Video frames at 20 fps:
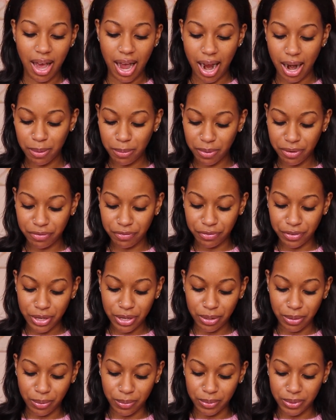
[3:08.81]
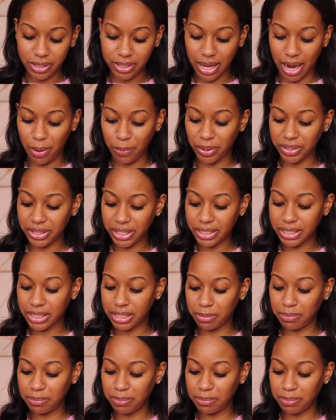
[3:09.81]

I want this